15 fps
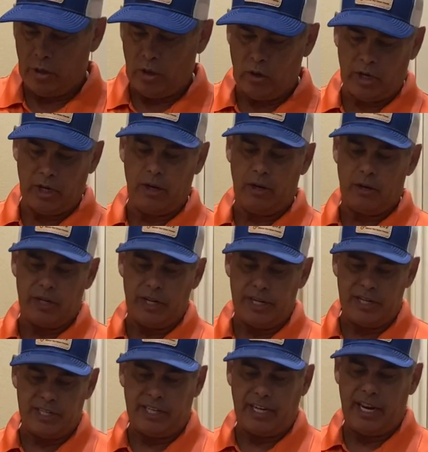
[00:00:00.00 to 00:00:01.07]
you can
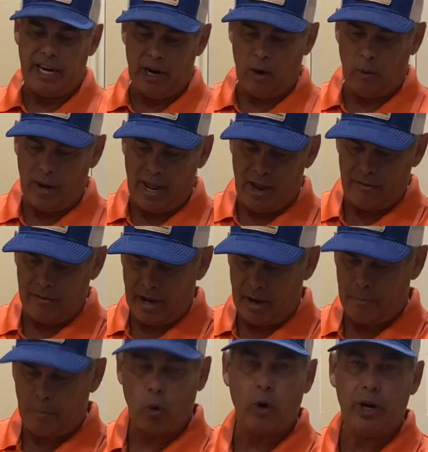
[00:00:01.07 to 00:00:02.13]
see here we have a
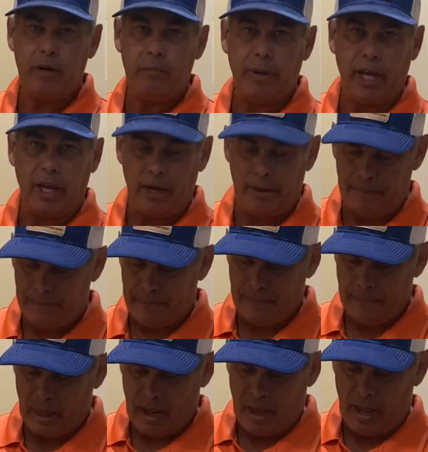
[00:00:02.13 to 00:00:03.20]
ported bit
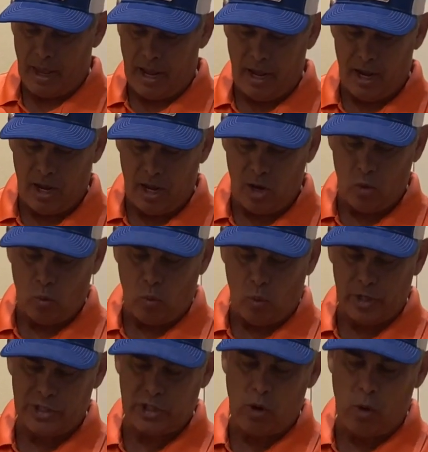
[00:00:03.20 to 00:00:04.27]
and
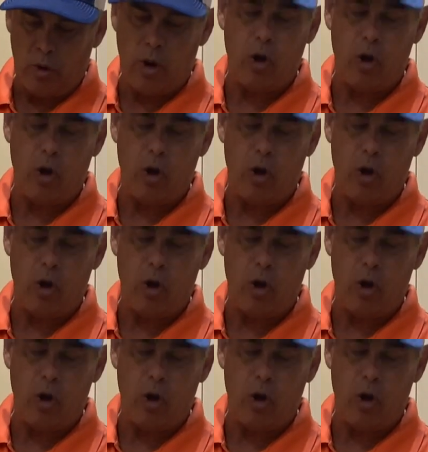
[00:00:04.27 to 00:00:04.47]
what's going